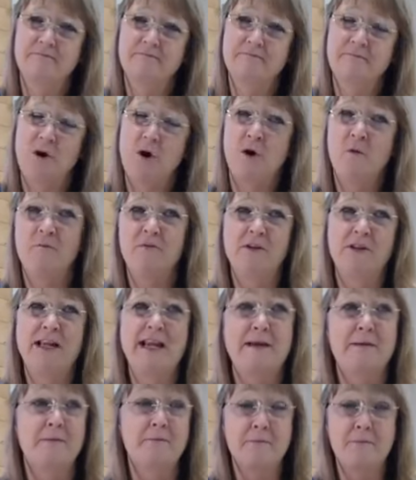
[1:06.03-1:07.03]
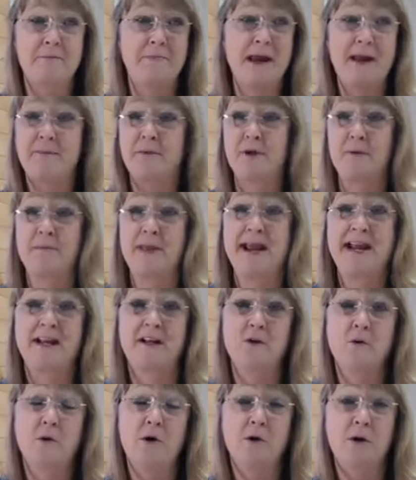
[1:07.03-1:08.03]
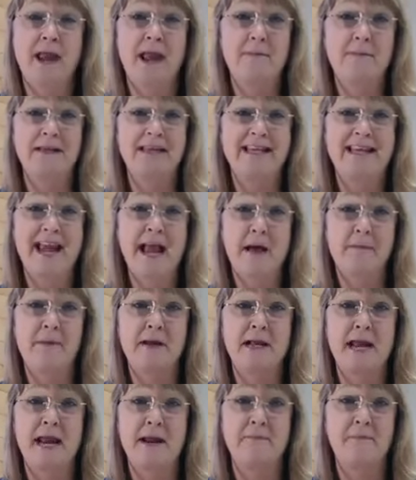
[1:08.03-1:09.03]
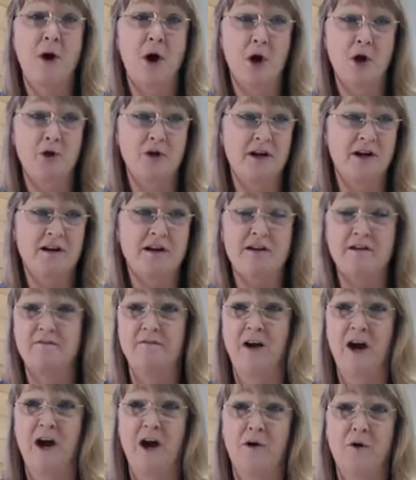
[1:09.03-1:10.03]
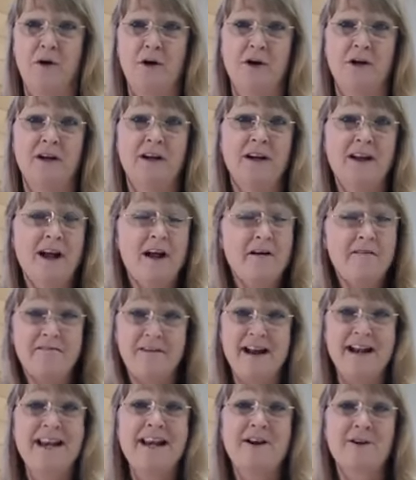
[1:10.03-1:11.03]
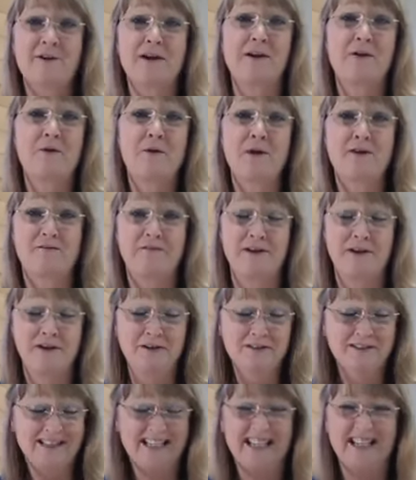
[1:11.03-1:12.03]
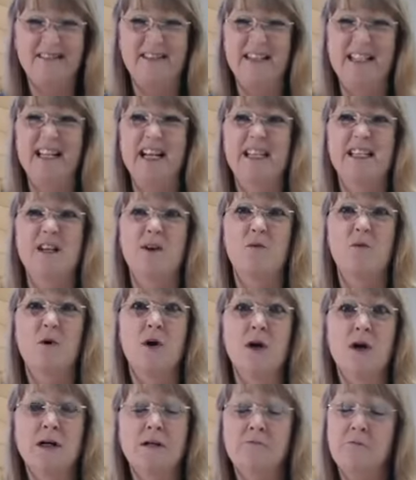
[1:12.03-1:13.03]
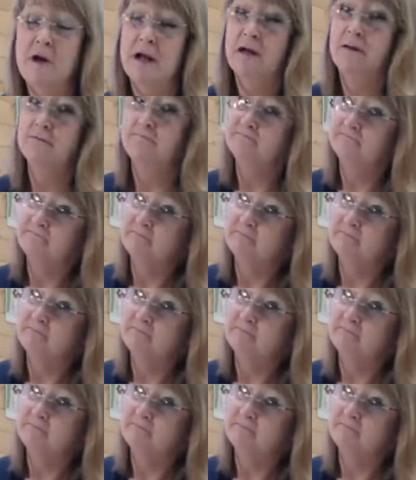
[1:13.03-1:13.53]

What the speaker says: hopefully be able to make QuiltCam at the cabin a part of our fun here in Quiltville. If it doesn't work, well,